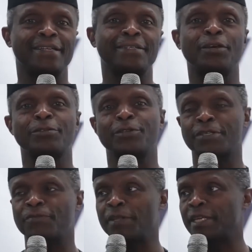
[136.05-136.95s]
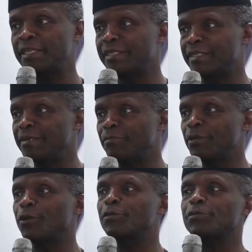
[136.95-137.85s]
not just for this,
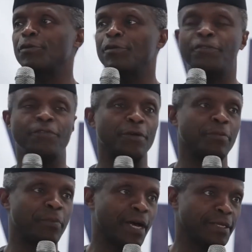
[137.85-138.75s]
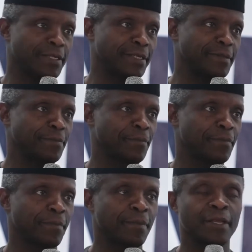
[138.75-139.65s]
but also for the past.
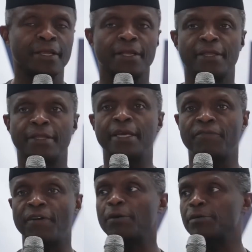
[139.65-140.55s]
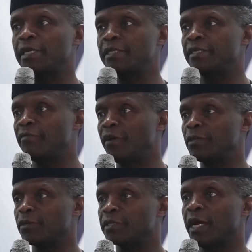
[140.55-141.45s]
They founded the
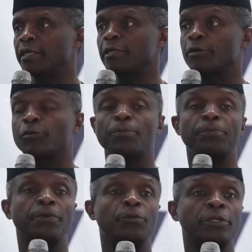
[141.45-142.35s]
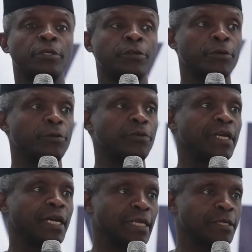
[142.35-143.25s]
Ventures Garden Group, which grew
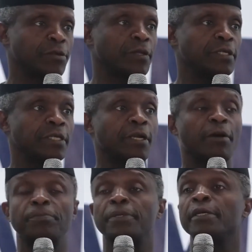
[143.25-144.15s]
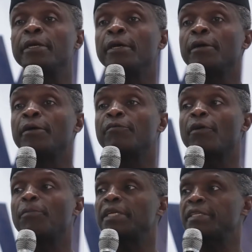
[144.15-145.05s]
their technology company
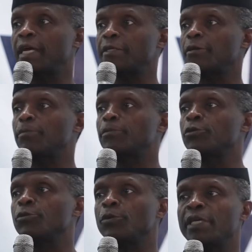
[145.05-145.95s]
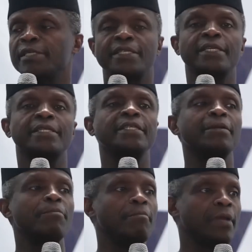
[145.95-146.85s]
from a startup to a
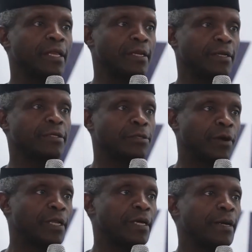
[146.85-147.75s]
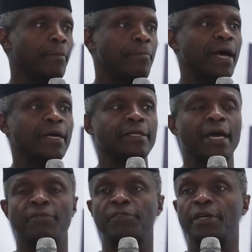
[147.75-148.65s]
$60 million pan
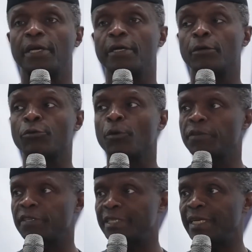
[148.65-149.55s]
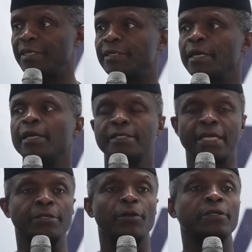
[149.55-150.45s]
African growth stage
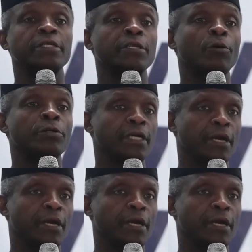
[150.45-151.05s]
technology holding